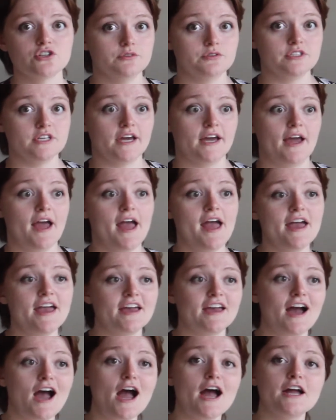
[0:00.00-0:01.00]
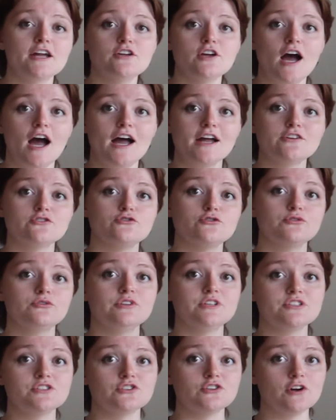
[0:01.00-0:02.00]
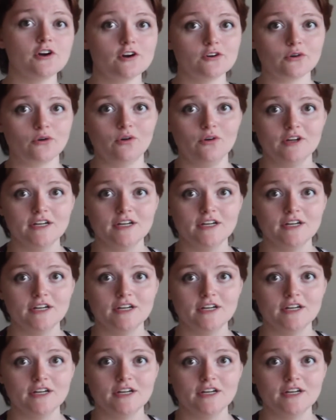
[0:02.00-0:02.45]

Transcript: You say, hey, I drew this turtle.